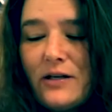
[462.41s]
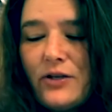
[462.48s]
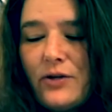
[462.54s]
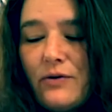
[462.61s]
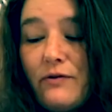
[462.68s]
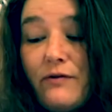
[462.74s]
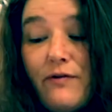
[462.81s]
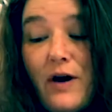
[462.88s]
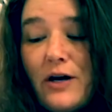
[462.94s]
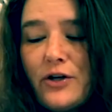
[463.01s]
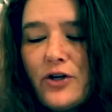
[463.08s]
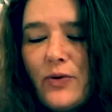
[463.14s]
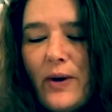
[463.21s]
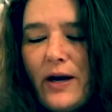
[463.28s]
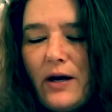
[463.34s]
to feng
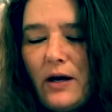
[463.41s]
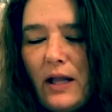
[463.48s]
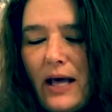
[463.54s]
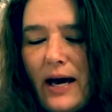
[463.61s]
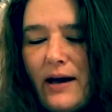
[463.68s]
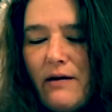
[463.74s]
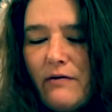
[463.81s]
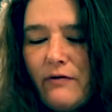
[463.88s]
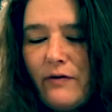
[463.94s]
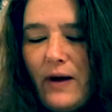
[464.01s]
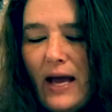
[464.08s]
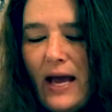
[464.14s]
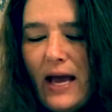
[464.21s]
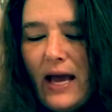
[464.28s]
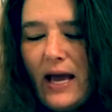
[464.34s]
shui your life,
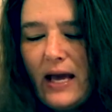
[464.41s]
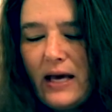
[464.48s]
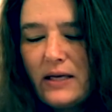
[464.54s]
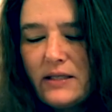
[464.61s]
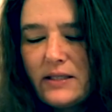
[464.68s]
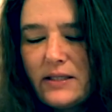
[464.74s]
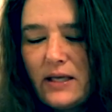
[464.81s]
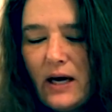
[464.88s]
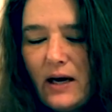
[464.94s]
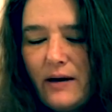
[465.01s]
and